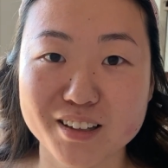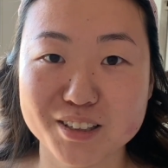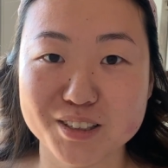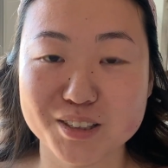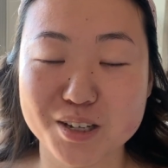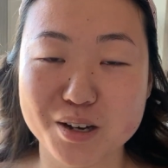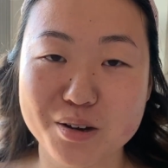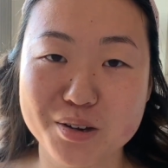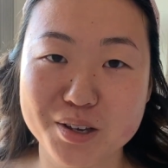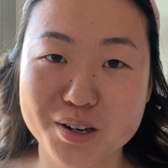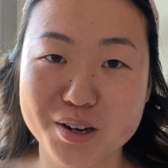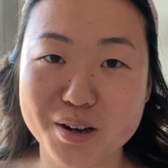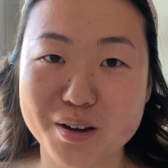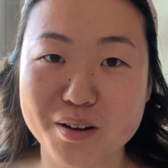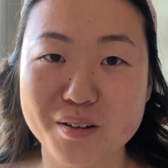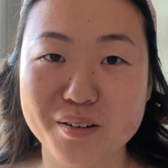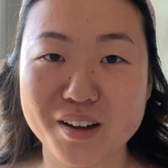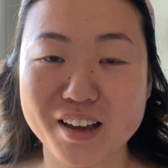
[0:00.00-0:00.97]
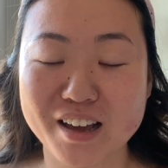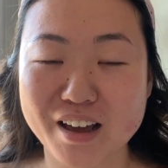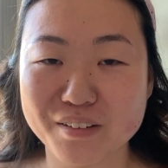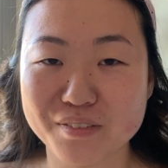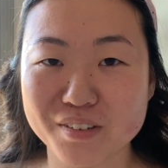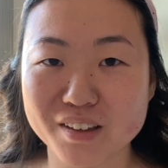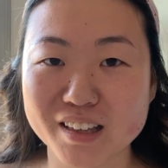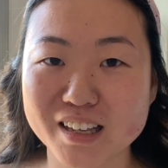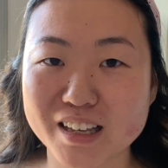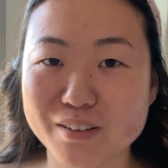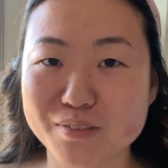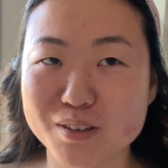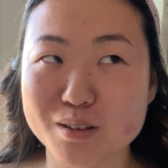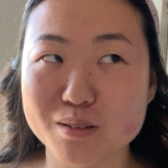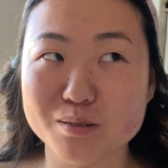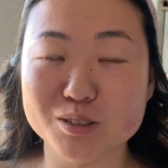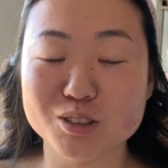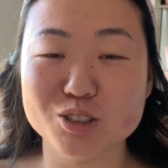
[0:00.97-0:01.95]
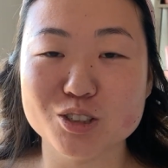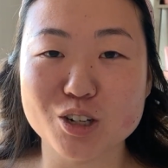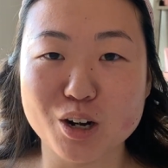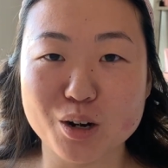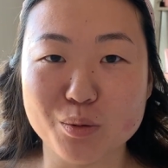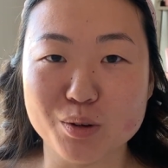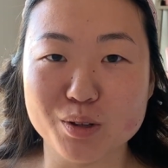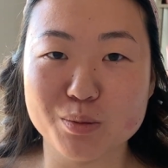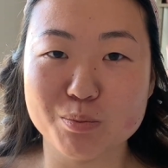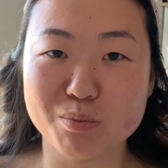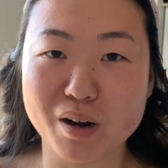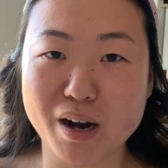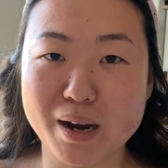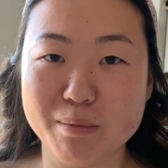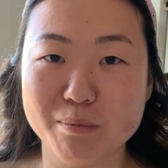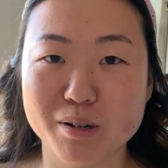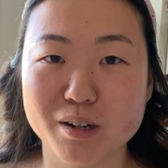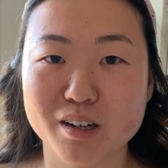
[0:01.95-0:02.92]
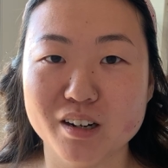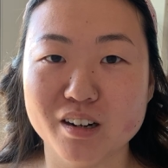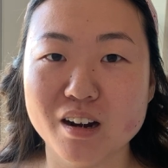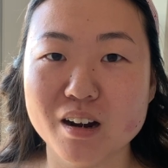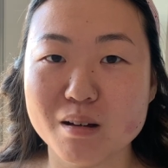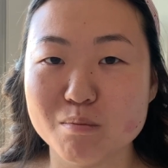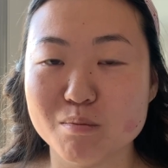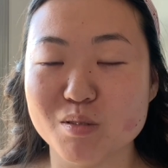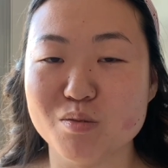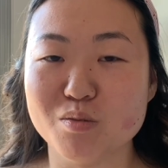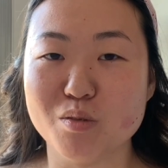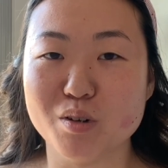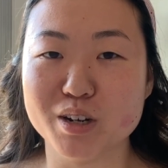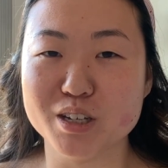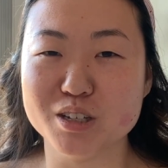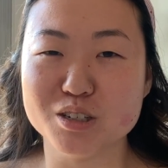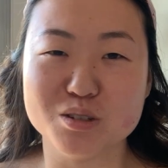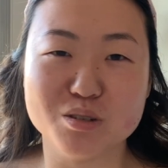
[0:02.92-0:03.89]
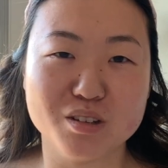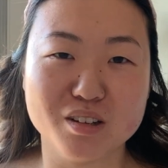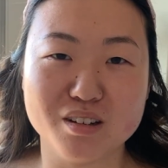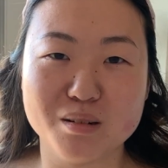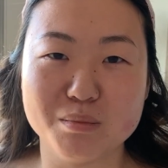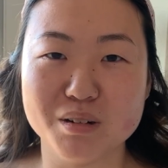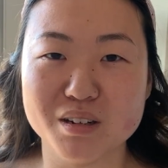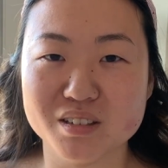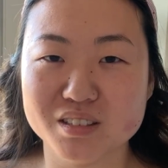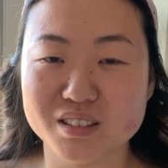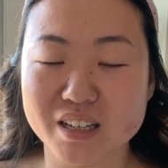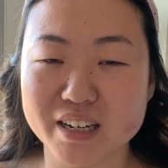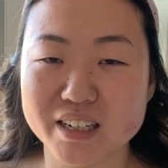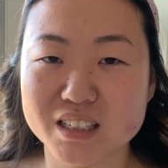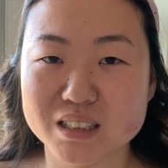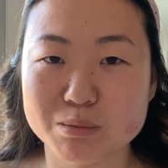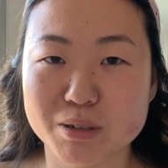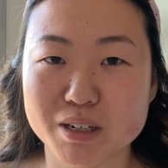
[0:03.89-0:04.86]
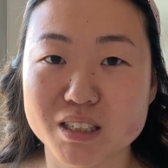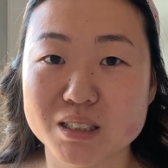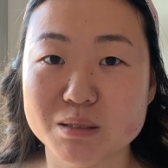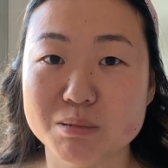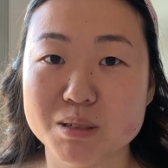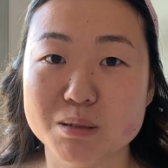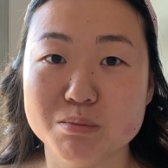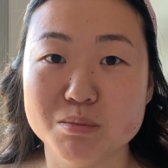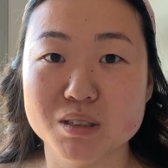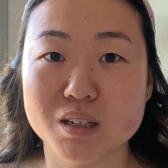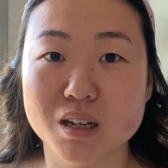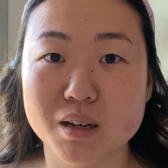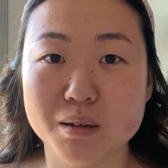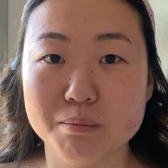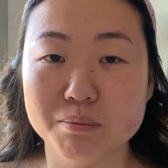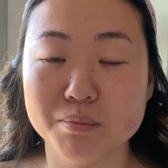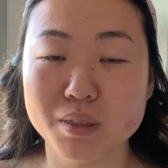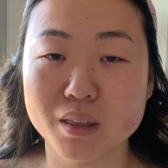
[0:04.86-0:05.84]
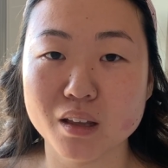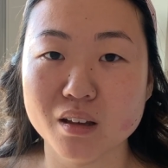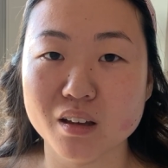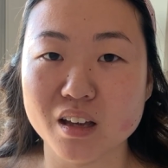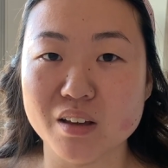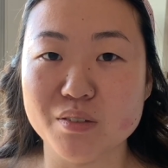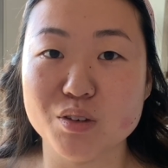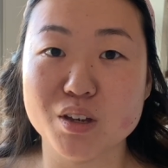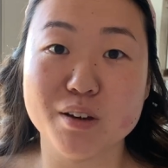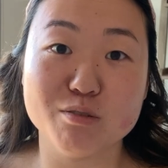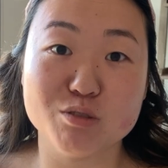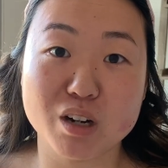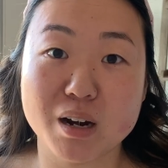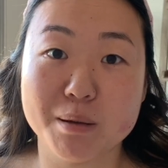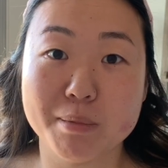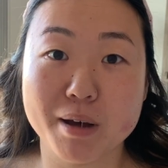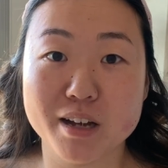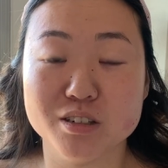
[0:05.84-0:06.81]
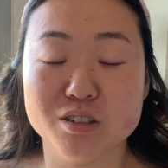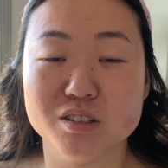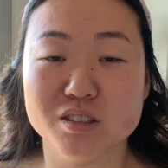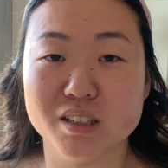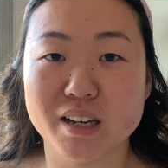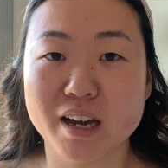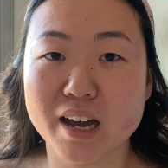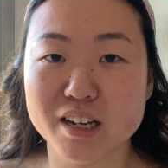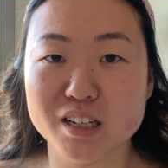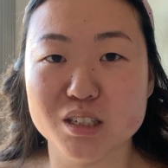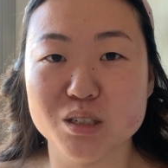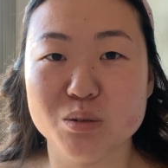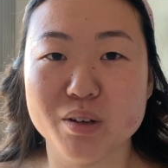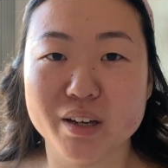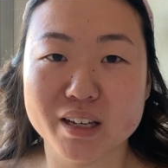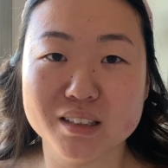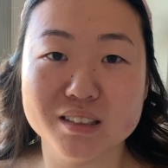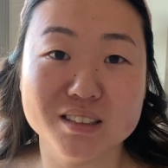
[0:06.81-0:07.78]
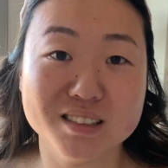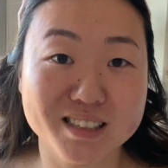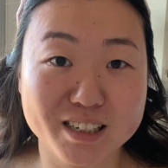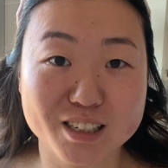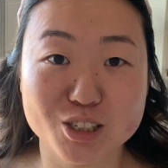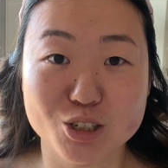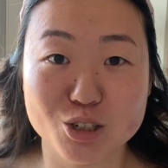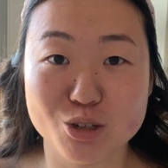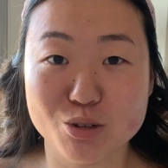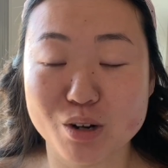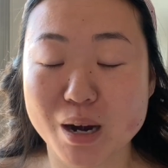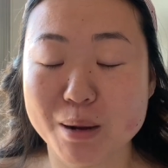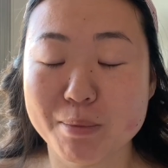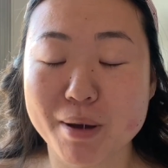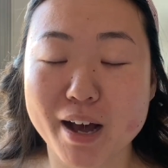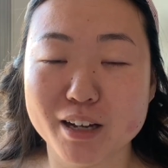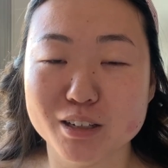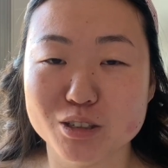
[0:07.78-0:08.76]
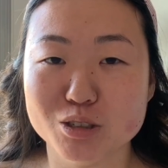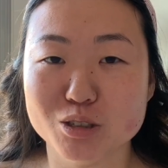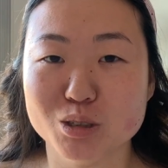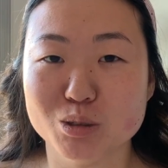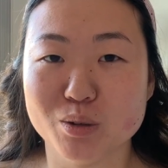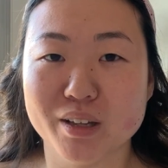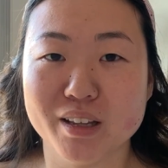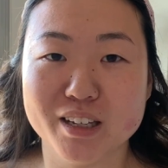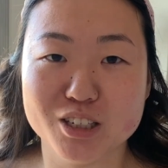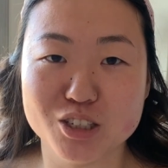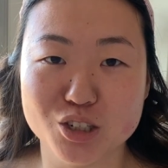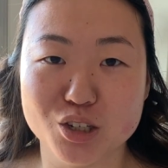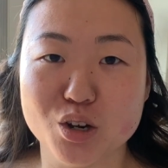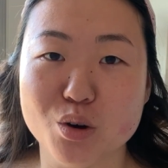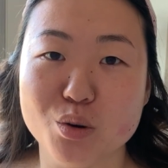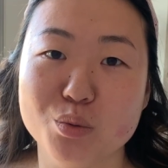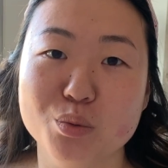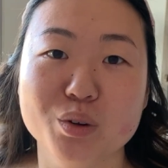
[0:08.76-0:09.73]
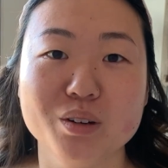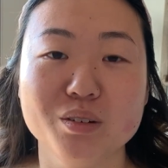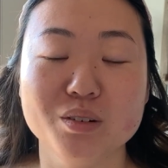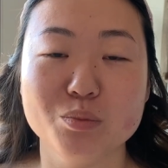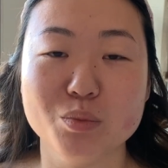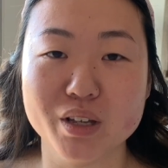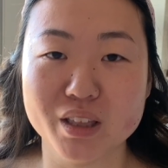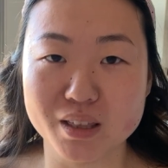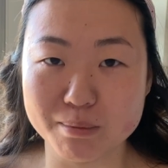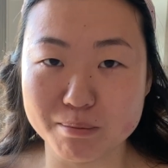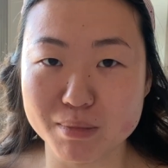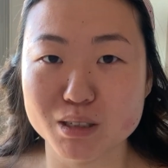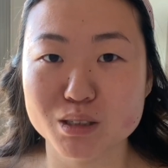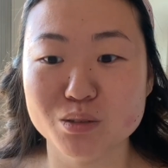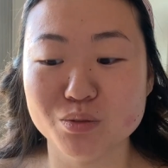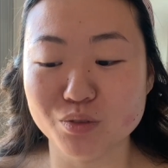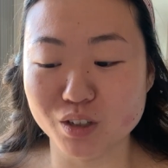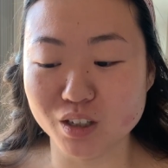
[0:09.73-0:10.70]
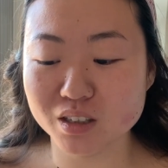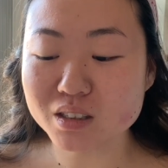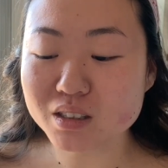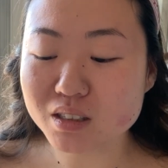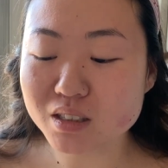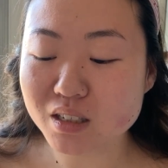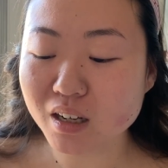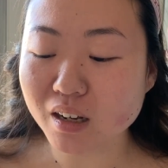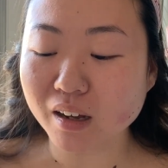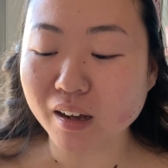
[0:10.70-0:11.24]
So, I feel like if you start with primer before you do a little bit of setting spray, sometimes if you have dry patches like I do, it can stick to your dry patches. So I like to go in with a mist first.